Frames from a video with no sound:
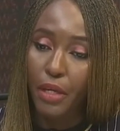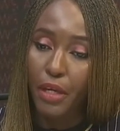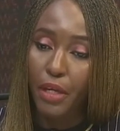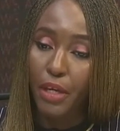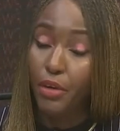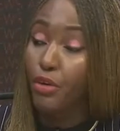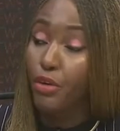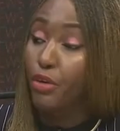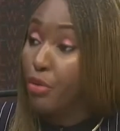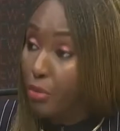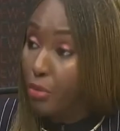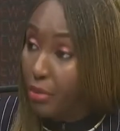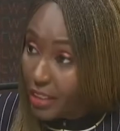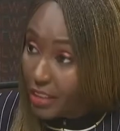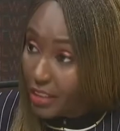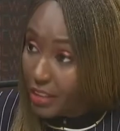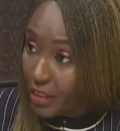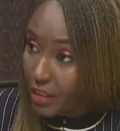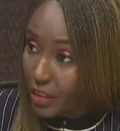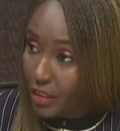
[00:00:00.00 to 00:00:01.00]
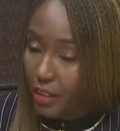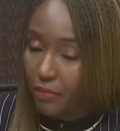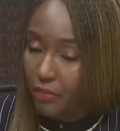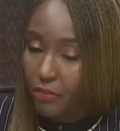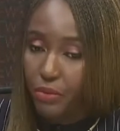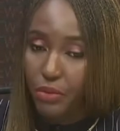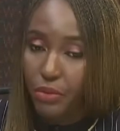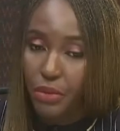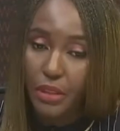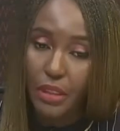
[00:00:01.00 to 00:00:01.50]
increase, if
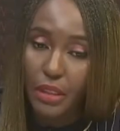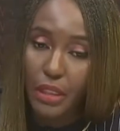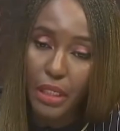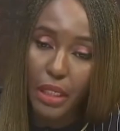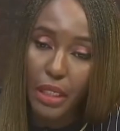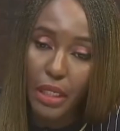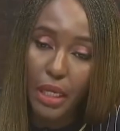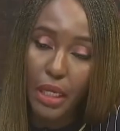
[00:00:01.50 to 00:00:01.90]
you say,